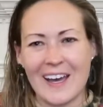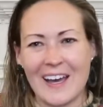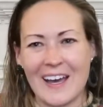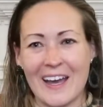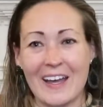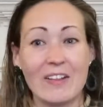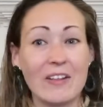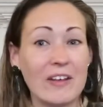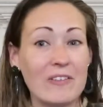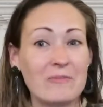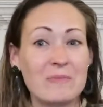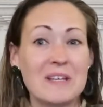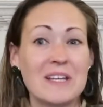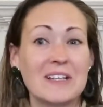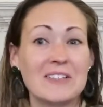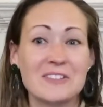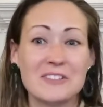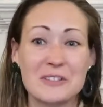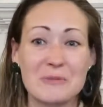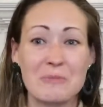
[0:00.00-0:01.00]
I love
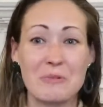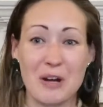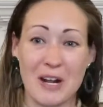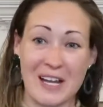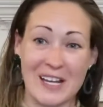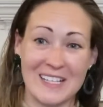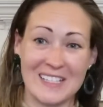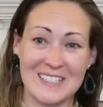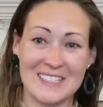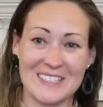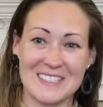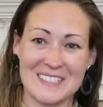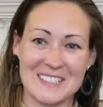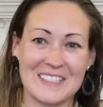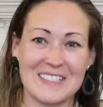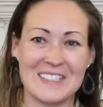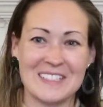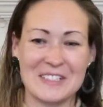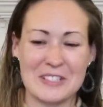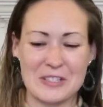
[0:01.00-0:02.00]
being surprised.
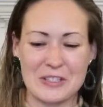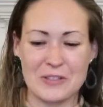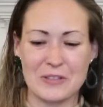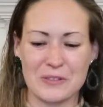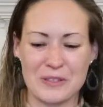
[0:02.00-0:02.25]
So